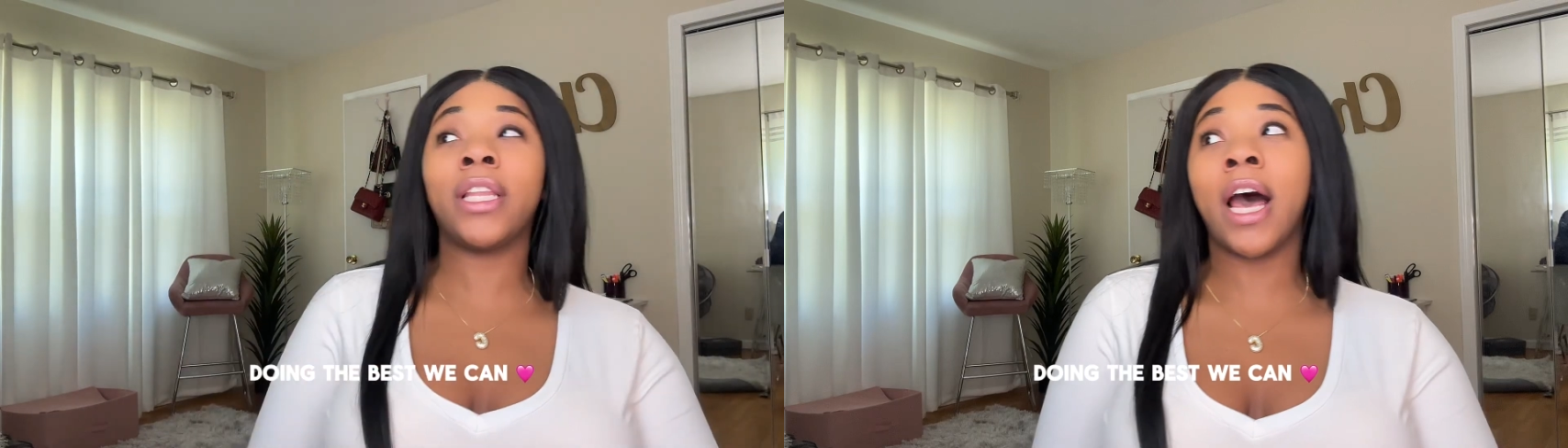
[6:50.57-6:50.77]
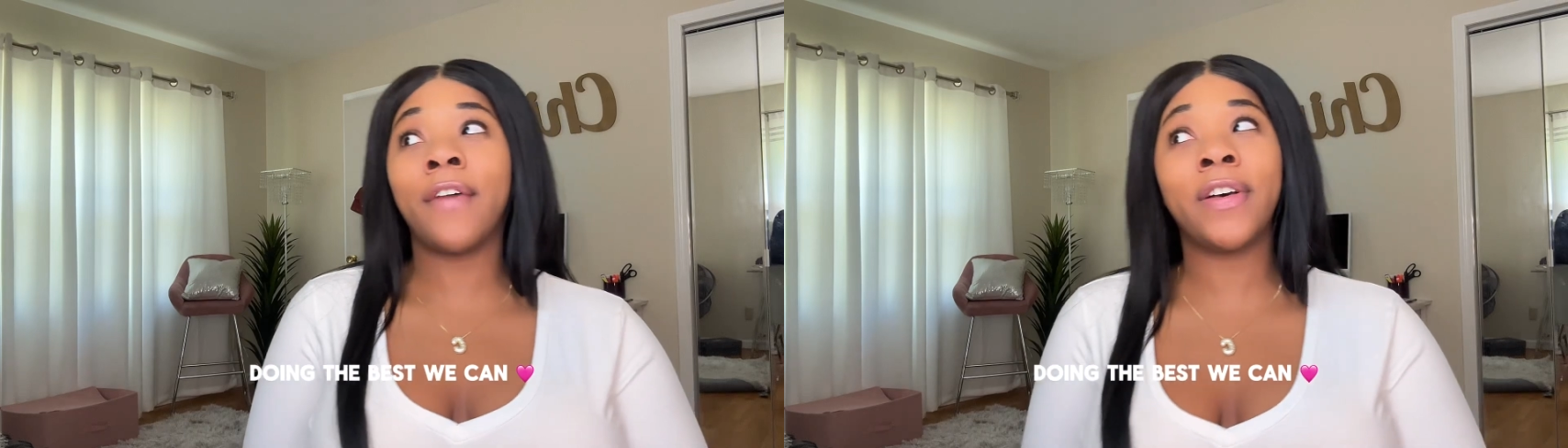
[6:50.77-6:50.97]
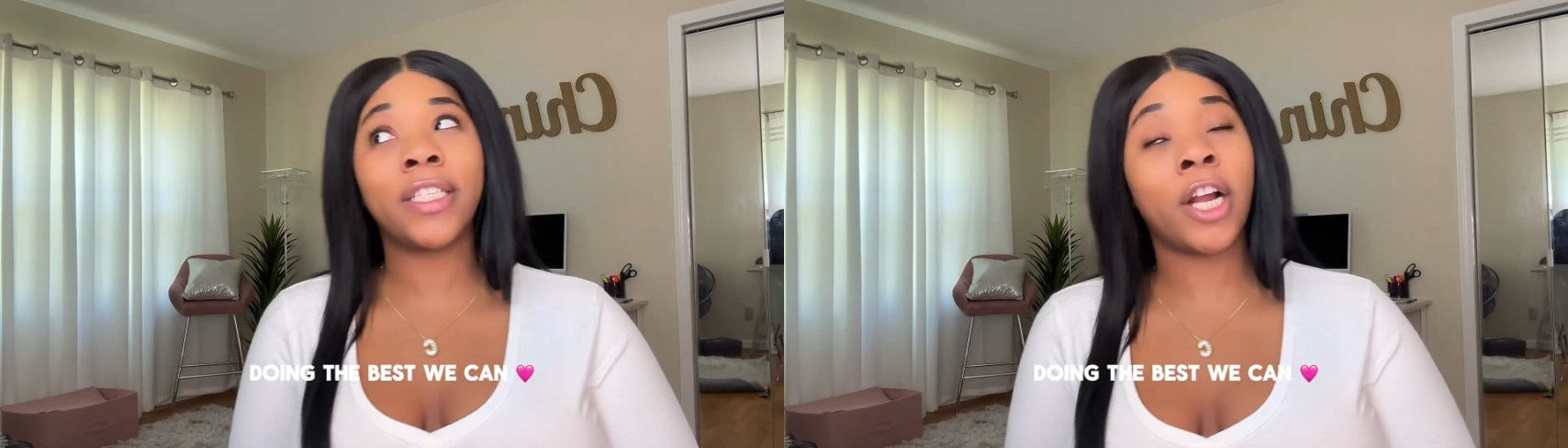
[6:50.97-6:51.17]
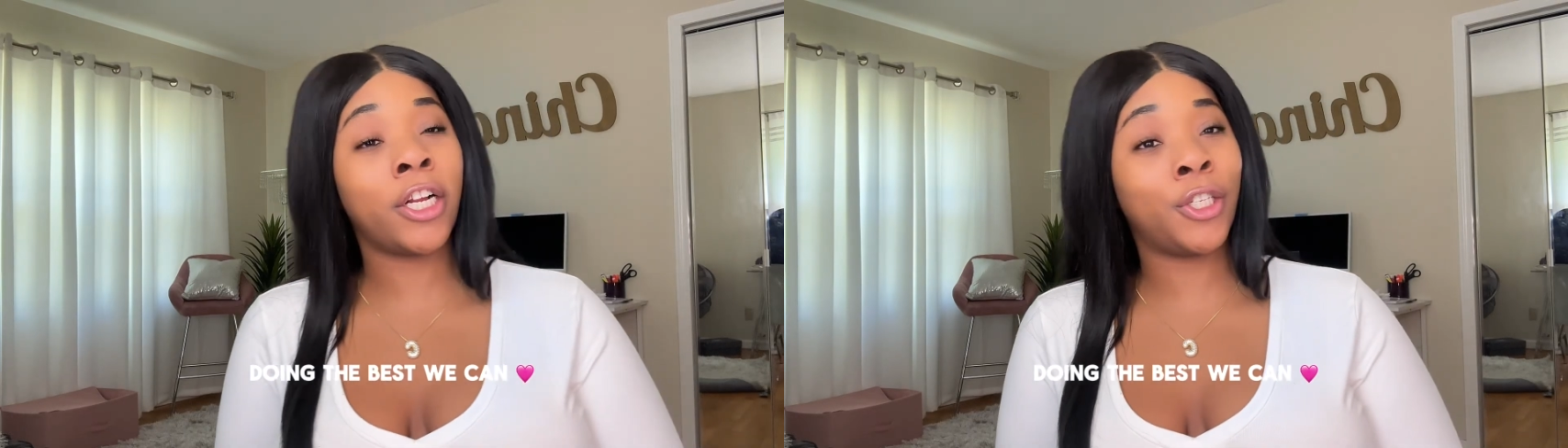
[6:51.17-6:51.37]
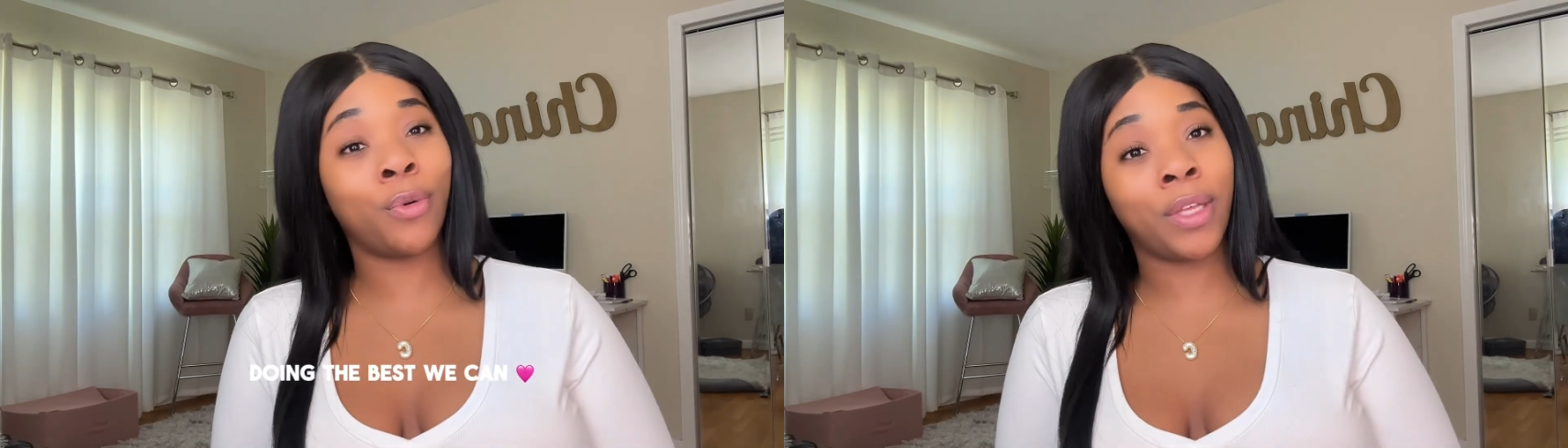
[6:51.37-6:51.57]
a lot of us
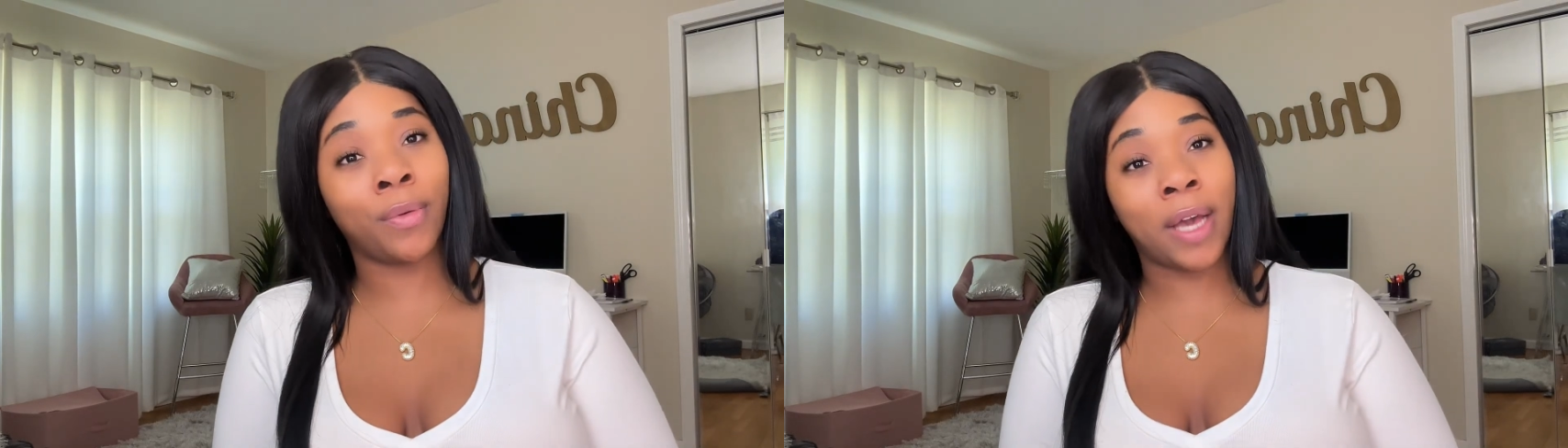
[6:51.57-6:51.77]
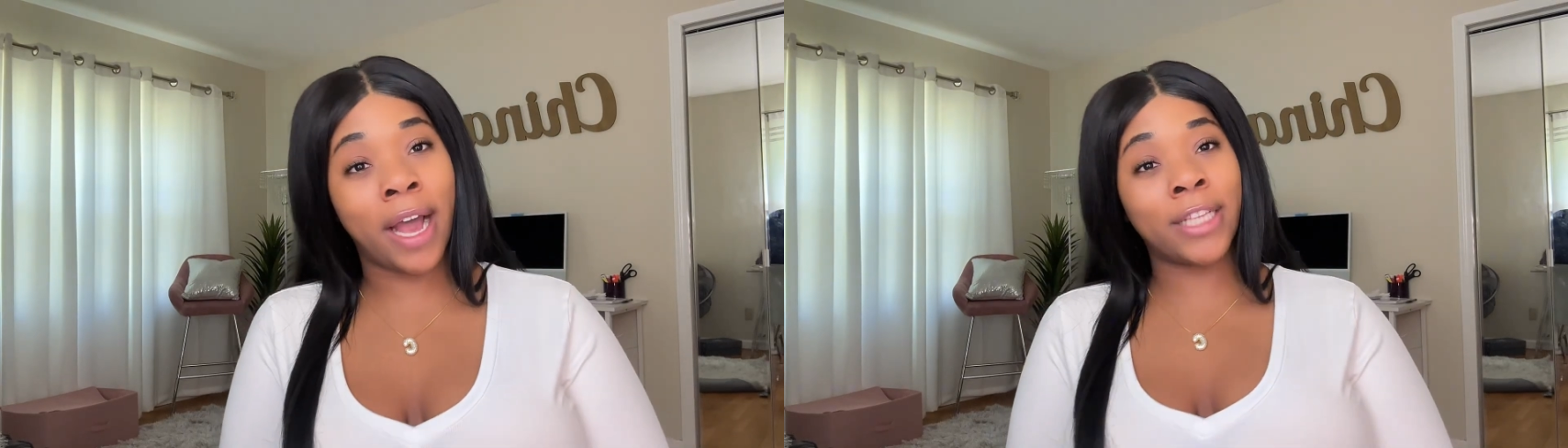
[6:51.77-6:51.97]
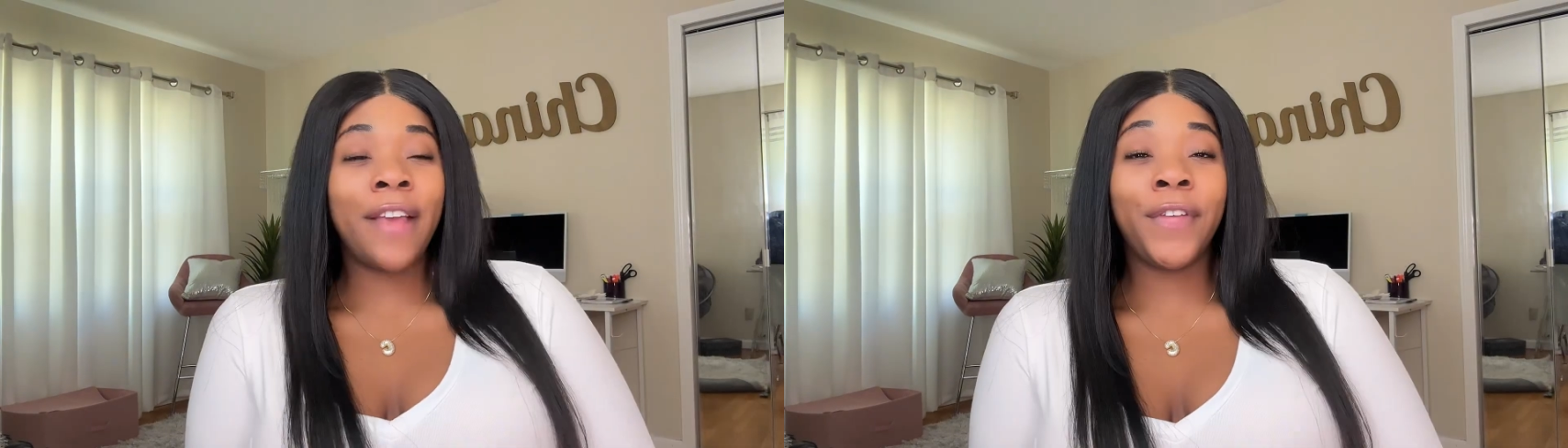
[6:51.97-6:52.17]
are doing, you guys.